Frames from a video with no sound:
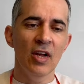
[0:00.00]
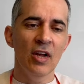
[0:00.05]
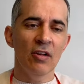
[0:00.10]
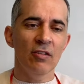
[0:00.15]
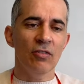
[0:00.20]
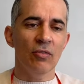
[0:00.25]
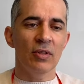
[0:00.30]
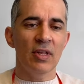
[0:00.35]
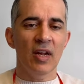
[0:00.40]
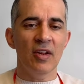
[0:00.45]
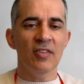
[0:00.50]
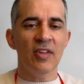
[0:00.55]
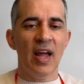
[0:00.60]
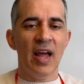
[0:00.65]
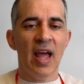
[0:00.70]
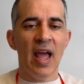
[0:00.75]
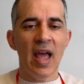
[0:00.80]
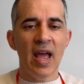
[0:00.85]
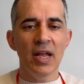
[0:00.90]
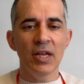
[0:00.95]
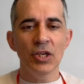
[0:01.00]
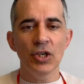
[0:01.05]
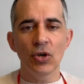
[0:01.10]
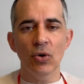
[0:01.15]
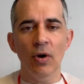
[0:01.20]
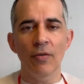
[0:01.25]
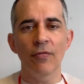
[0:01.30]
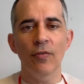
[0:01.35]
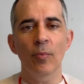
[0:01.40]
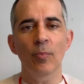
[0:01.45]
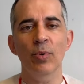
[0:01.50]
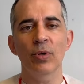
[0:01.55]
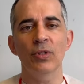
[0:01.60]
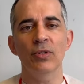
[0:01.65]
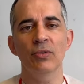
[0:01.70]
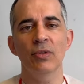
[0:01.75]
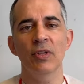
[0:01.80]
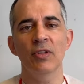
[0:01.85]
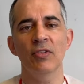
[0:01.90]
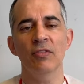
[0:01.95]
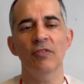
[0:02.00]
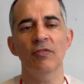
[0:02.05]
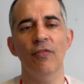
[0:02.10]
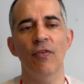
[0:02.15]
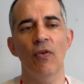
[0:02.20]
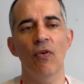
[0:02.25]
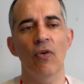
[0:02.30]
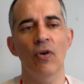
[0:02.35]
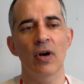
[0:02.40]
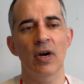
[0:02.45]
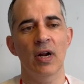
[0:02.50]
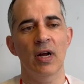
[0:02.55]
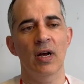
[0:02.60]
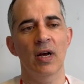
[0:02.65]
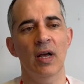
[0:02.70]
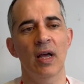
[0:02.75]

So there is a range of opportunities for uh,